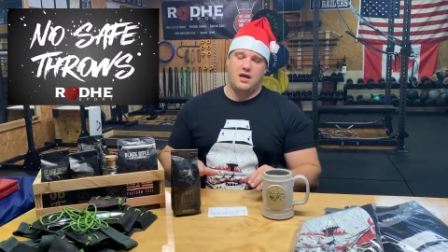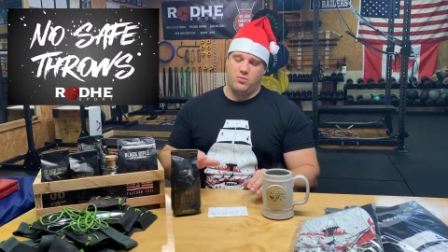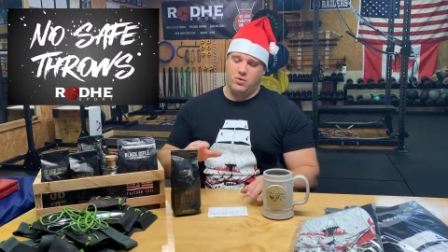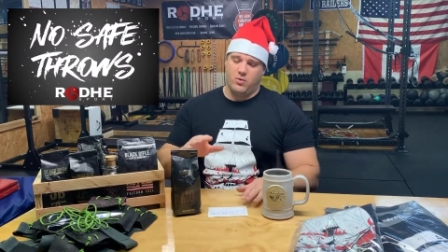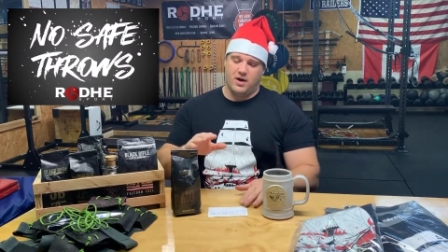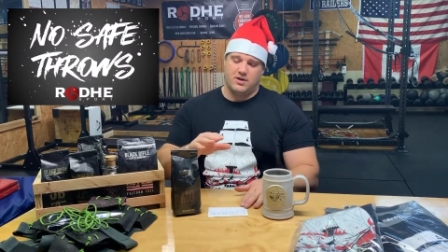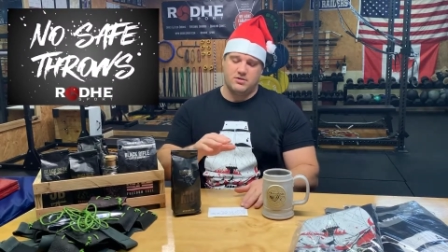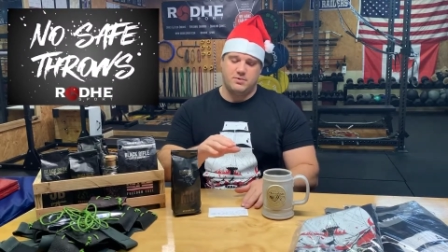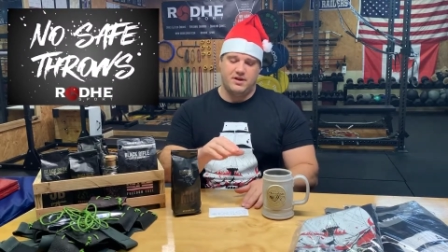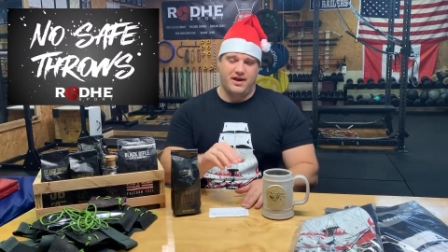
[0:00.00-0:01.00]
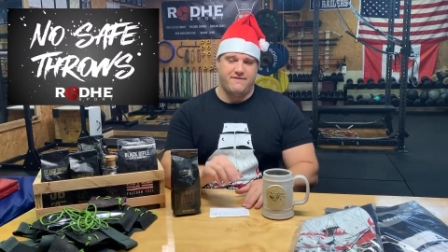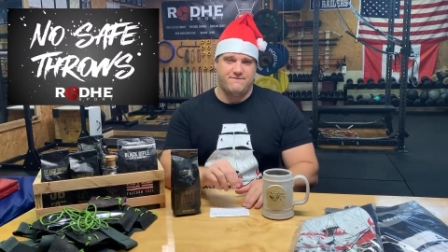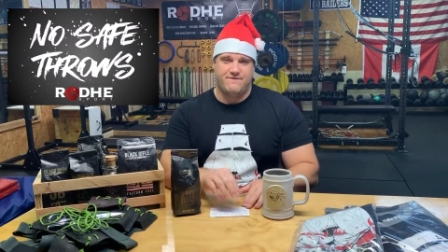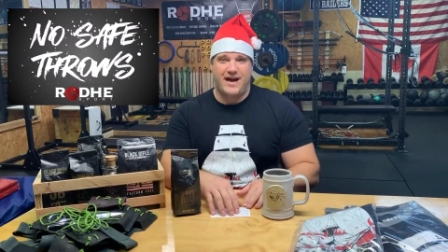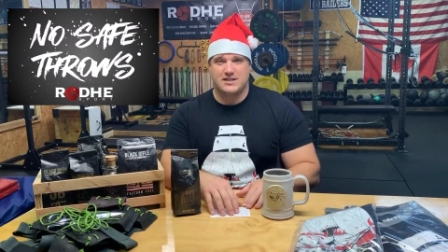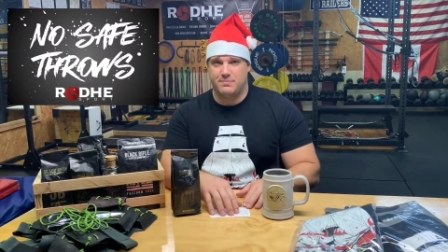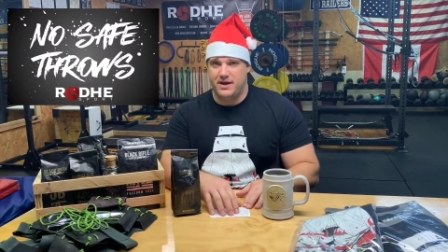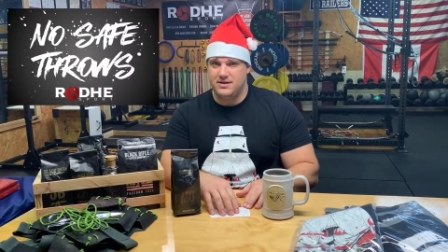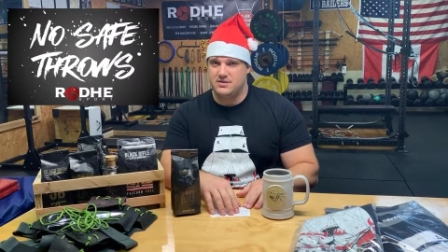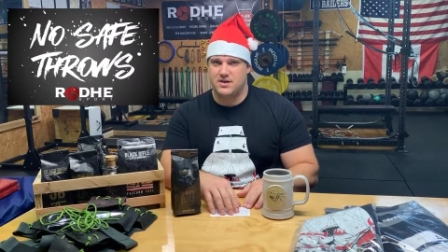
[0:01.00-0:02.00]
We want it to be a
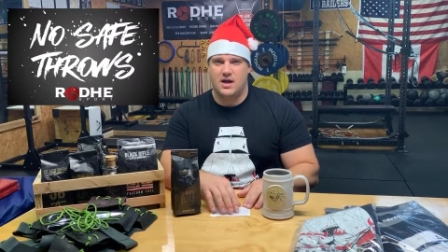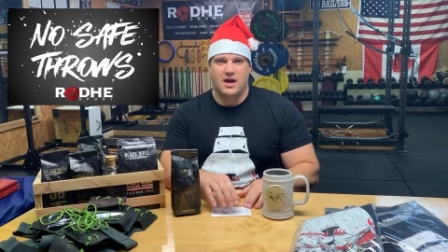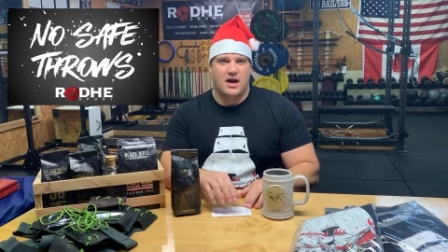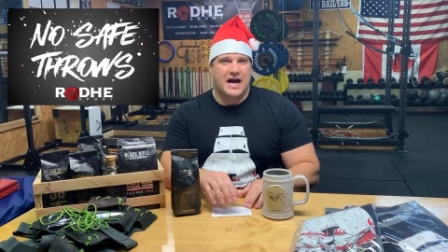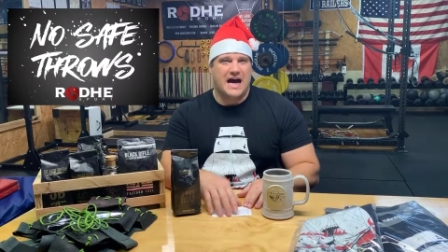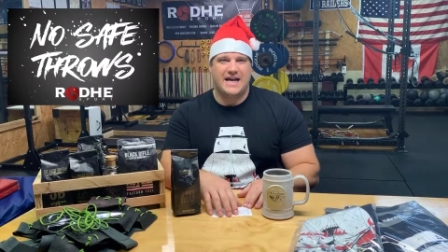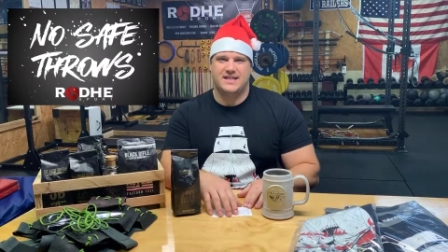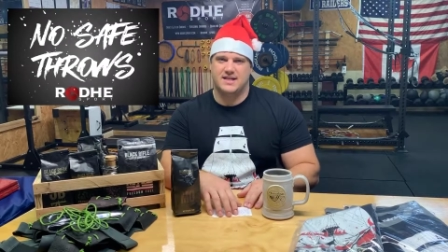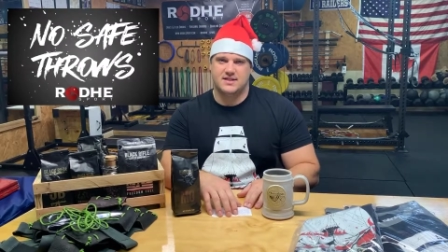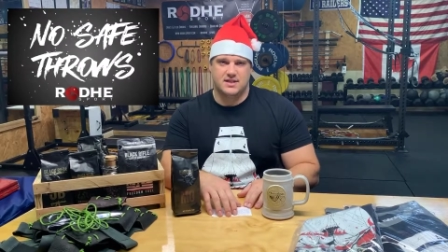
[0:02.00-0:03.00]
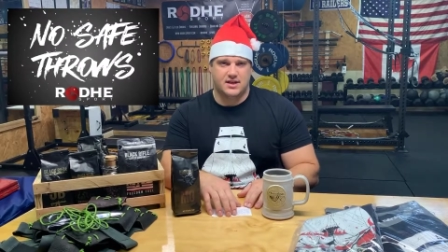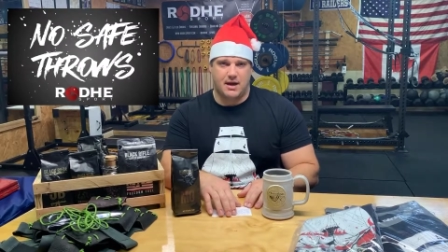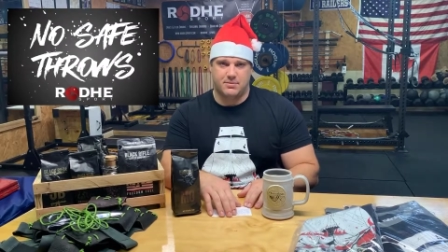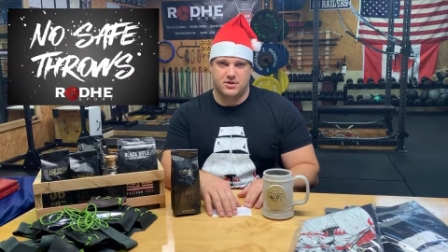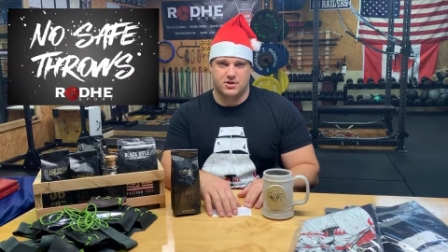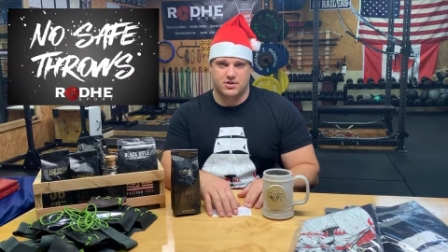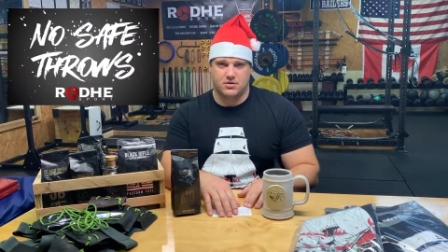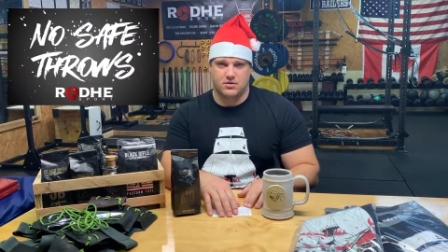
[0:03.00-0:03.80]
fast-paced, high-intensity competition.